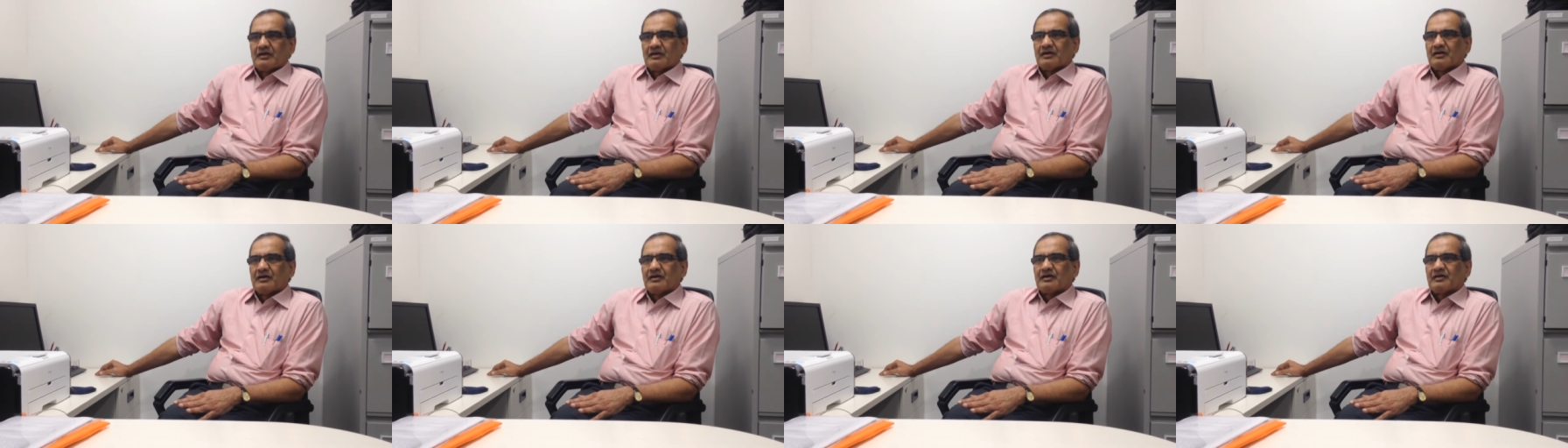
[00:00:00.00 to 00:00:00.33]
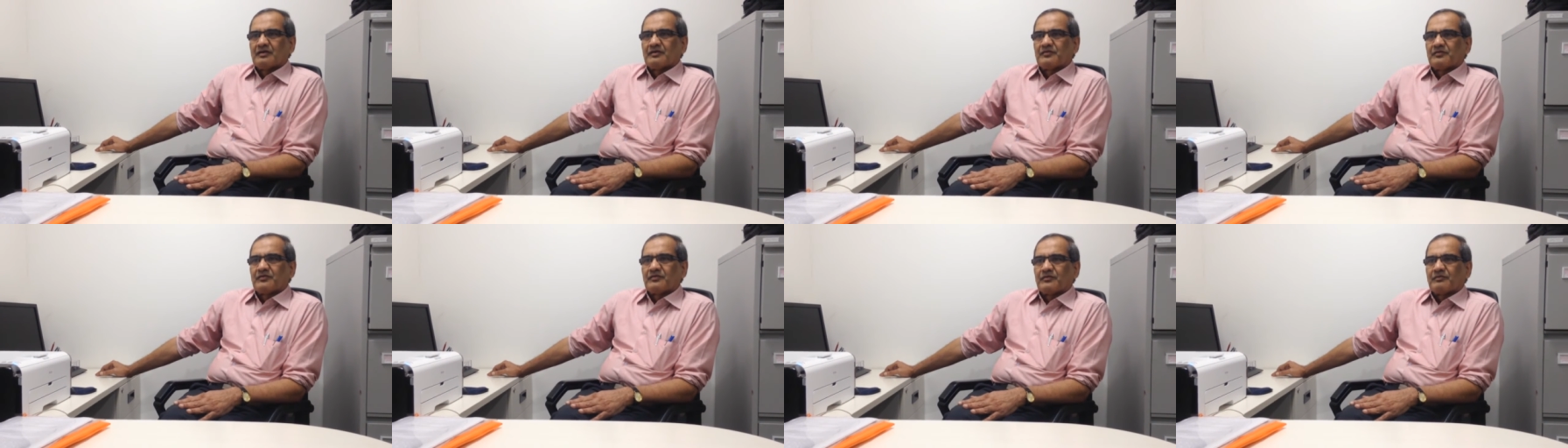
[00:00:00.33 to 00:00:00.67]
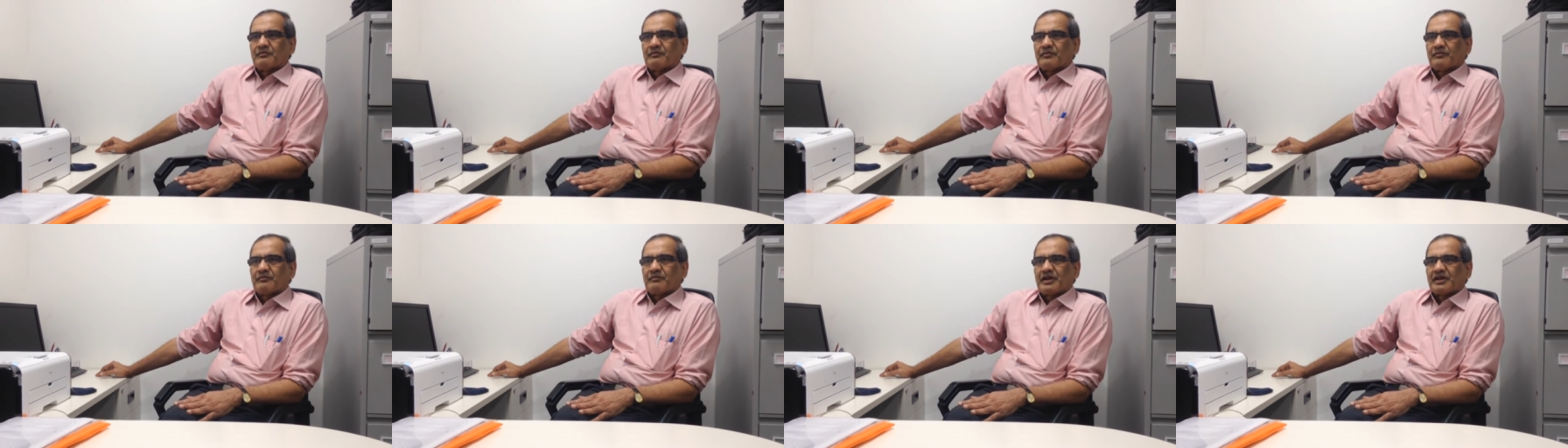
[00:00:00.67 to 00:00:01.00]

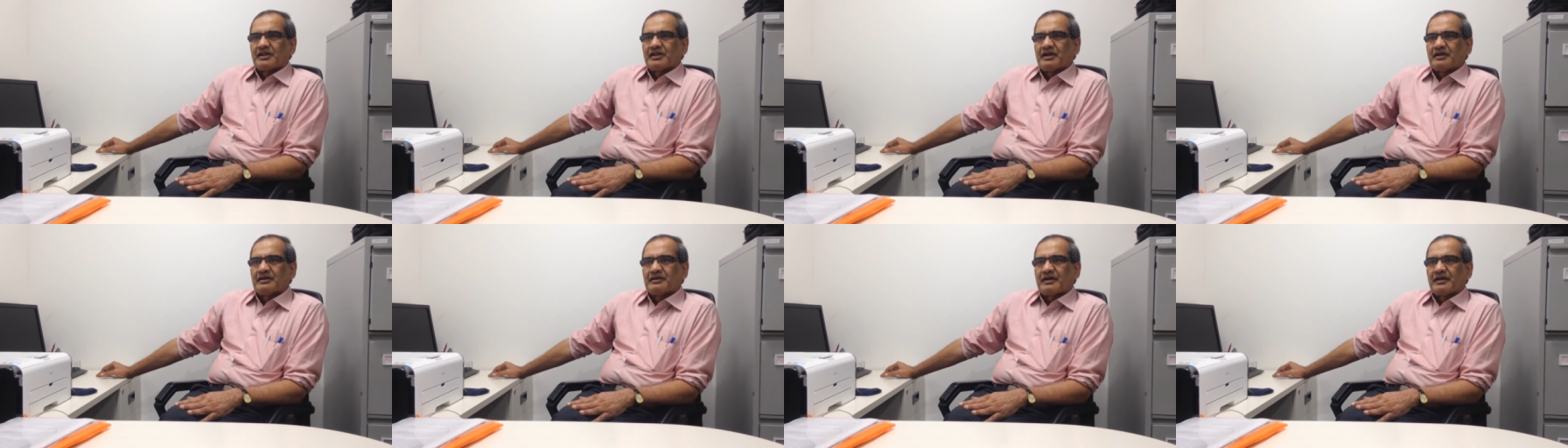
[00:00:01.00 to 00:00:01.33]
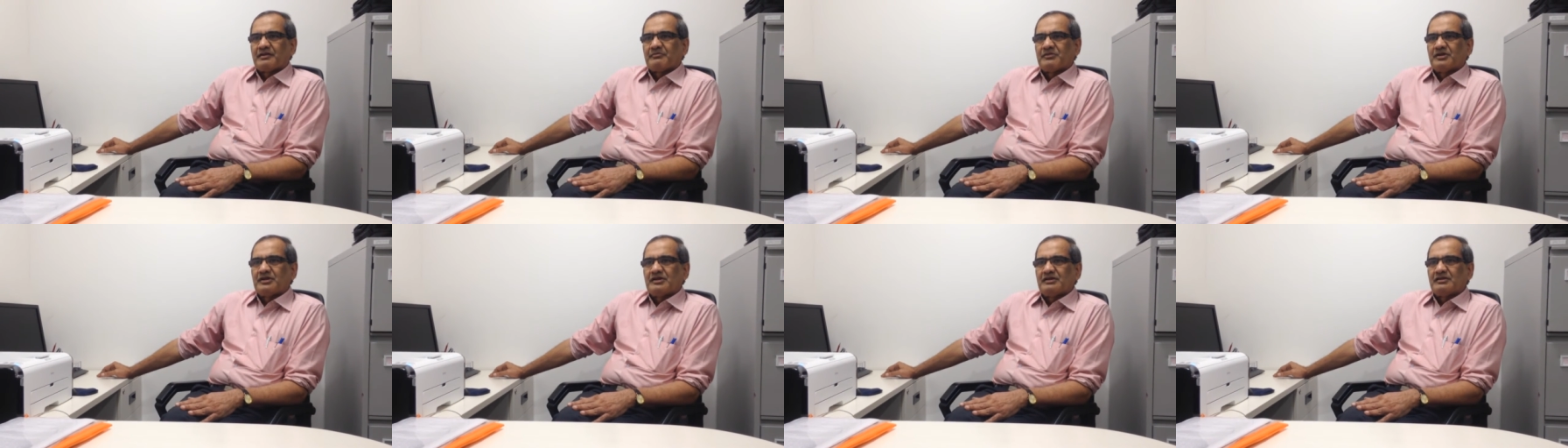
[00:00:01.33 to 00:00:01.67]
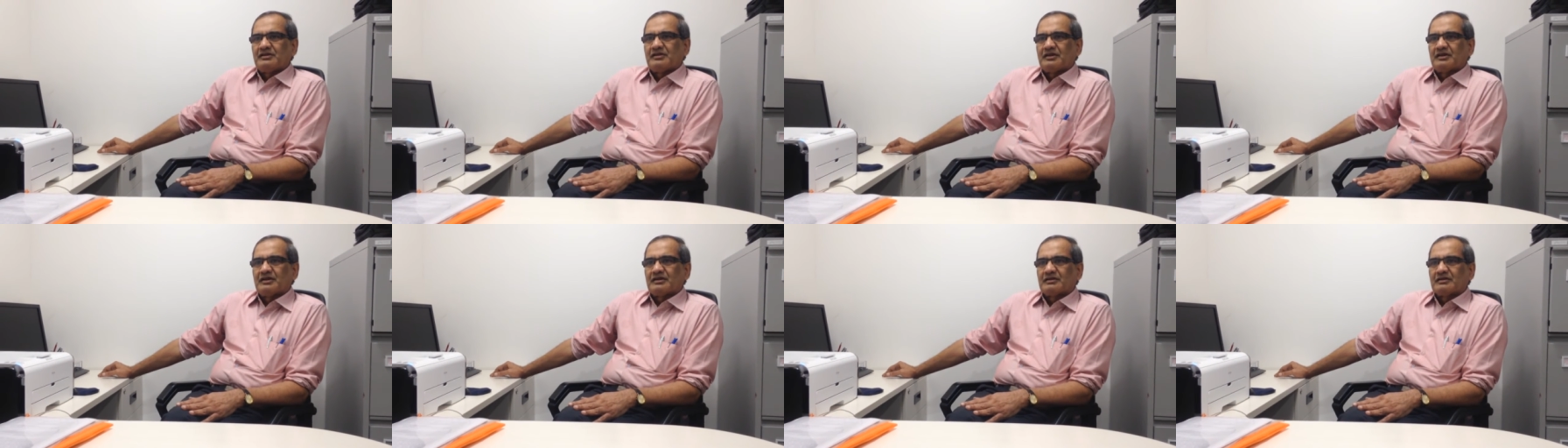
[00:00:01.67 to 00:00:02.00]
Um, by that I
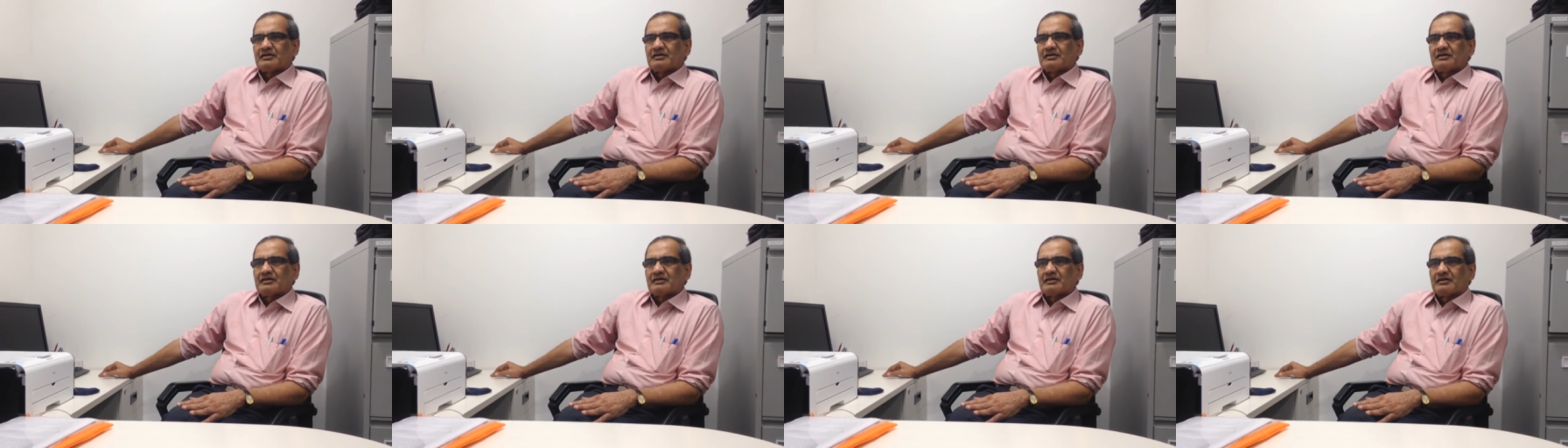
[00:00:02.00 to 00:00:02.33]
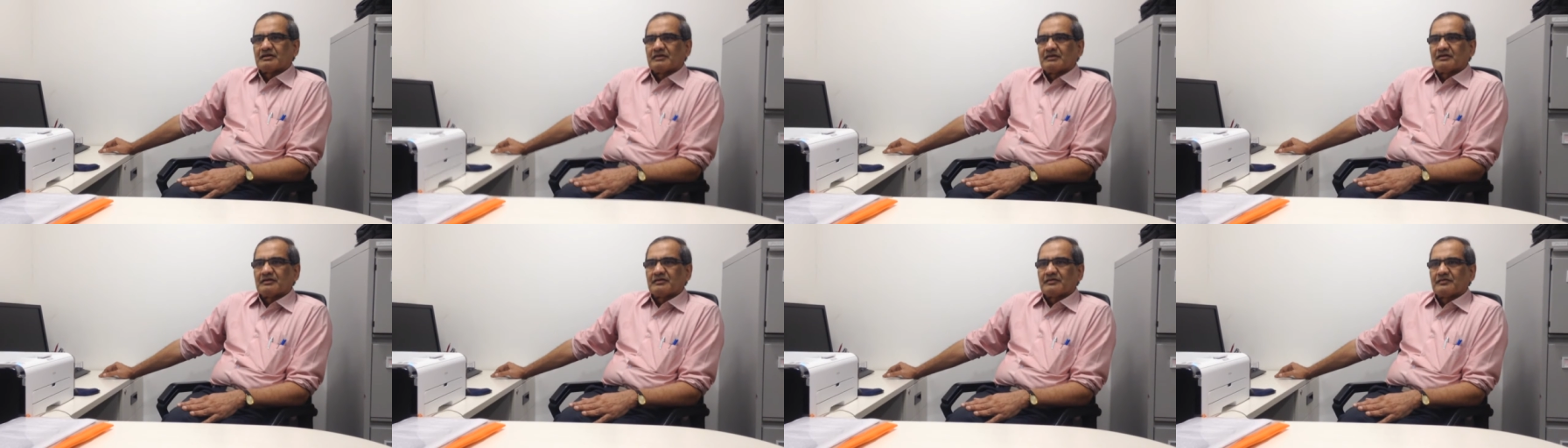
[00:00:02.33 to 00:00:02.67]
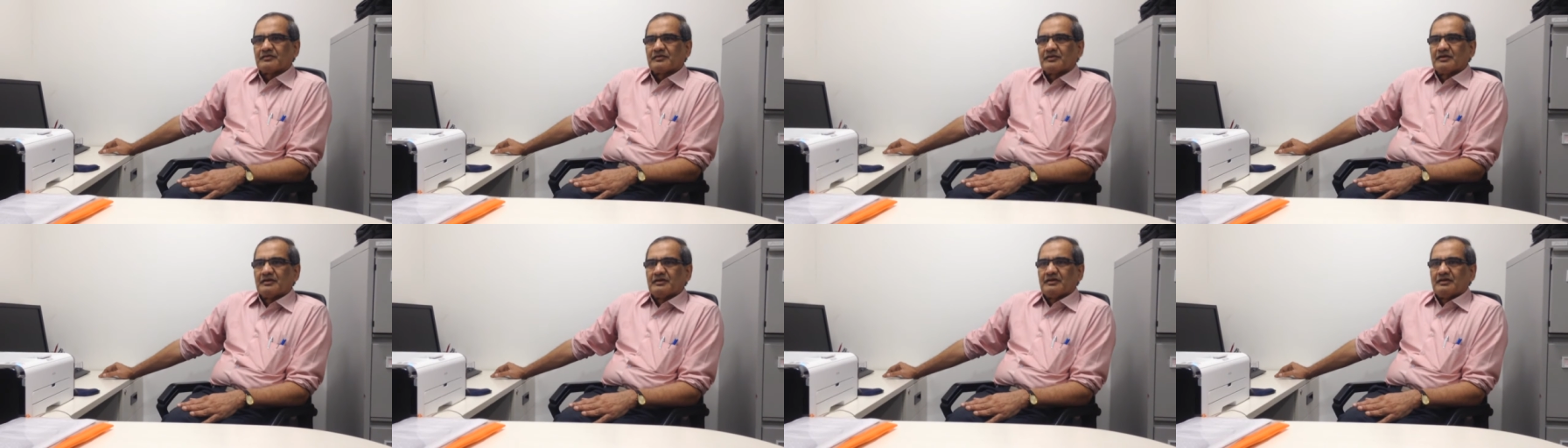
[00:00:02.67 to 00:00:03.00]
mean that uh,